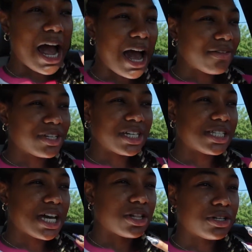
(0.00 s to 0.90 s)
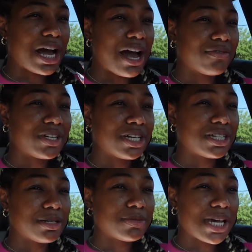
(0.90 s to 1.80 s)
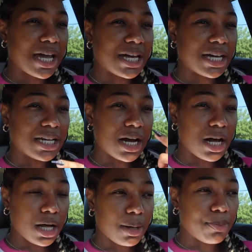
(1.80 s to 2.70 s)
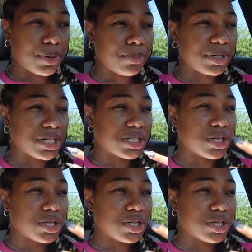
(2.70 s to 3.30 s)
I have to get tailored. I have to get them taken up because